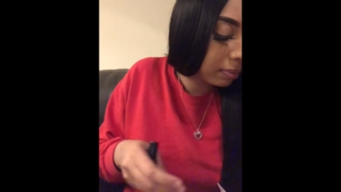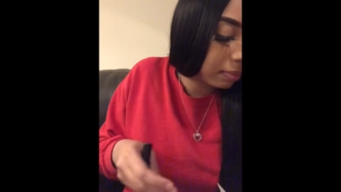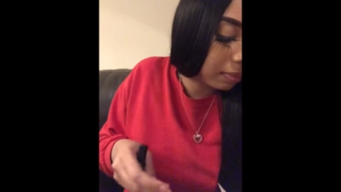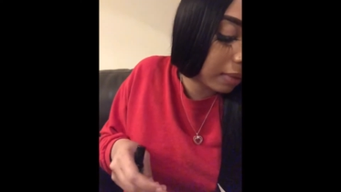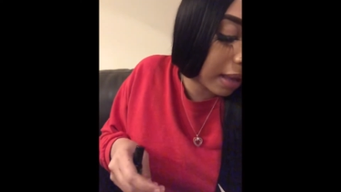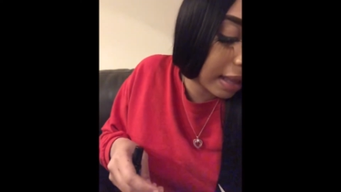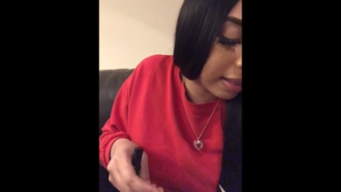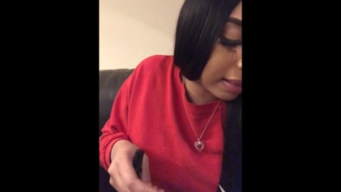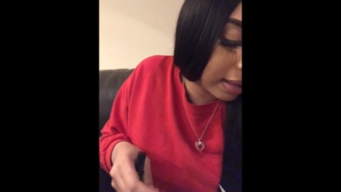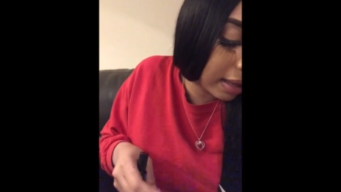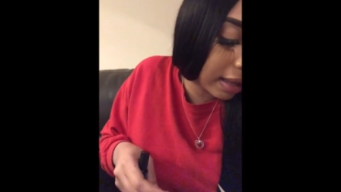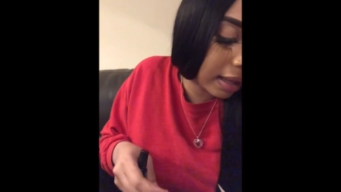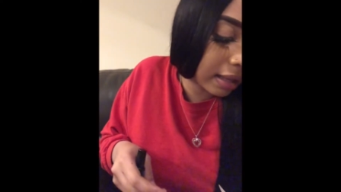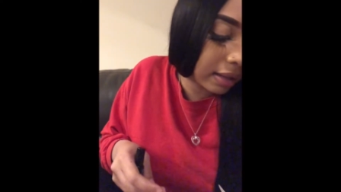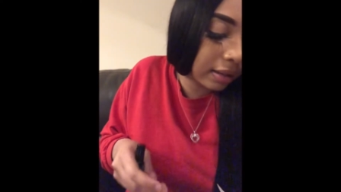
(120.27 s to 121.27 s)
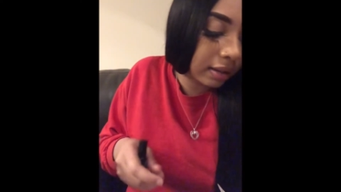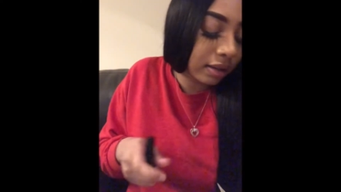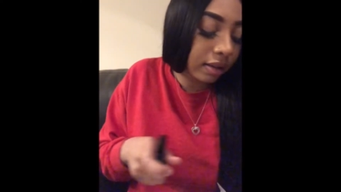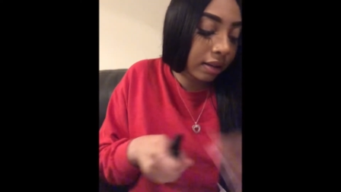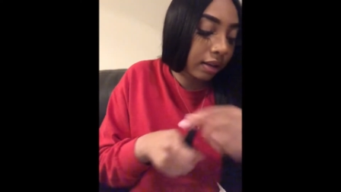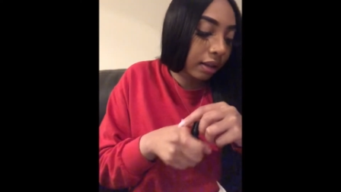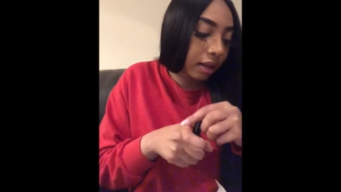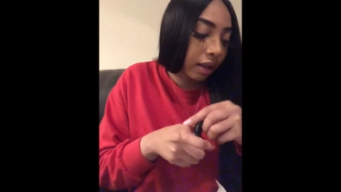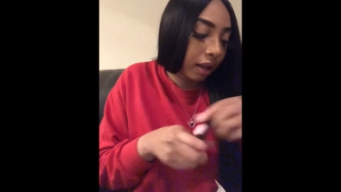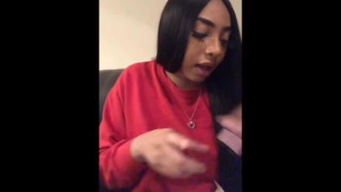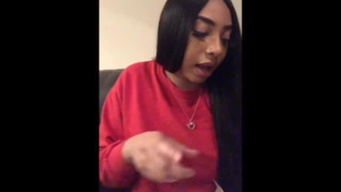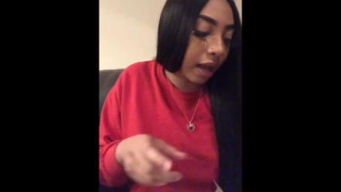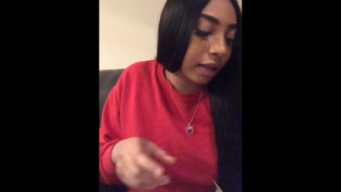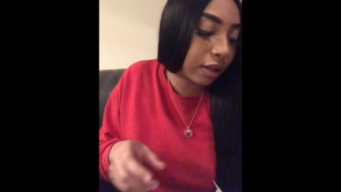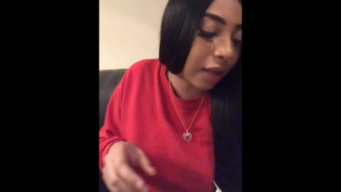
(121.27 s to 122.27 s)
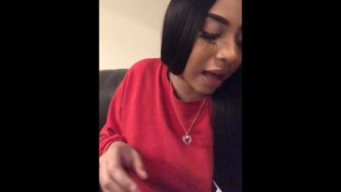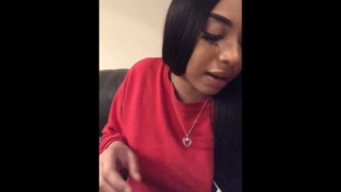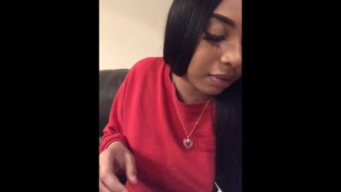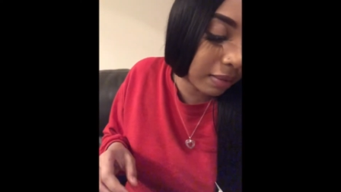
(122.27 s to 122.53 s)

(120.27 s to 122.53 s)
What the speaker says: And then I don't